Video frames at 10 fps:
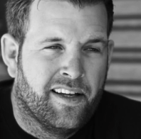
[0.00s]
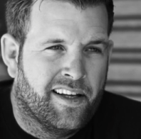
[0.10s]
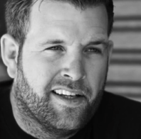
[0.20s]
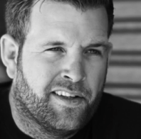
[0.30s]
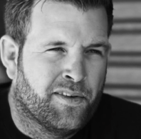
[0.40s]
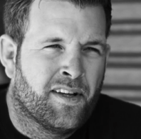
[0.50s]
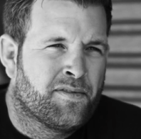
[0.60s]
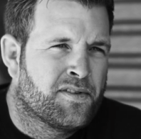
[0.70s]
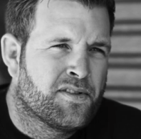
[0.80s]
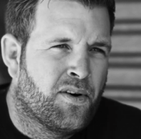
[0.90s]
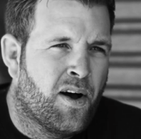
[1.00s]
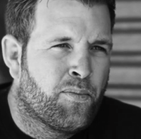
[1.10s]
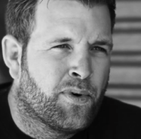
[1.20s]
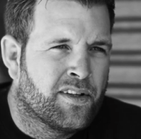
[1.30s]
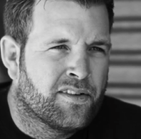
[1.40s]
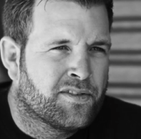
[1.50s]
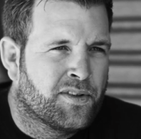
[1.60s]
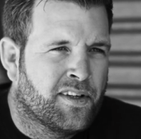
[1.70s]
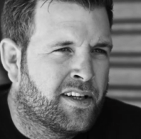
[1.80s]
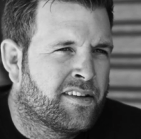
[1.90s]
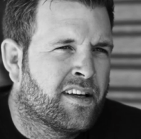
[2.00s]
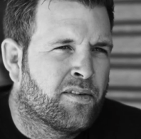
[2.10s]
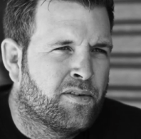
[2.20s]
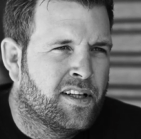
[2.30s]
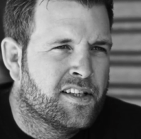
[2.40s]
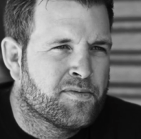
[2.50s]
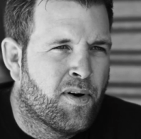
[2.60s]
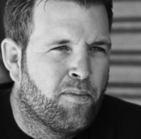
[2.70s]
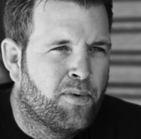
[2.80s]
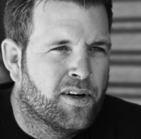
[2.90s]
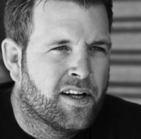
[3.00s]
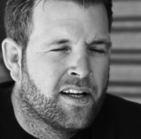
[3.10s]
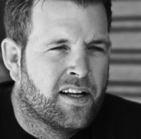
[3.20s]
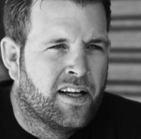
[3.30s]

You don't have to sail upwind, so you can take a really small board.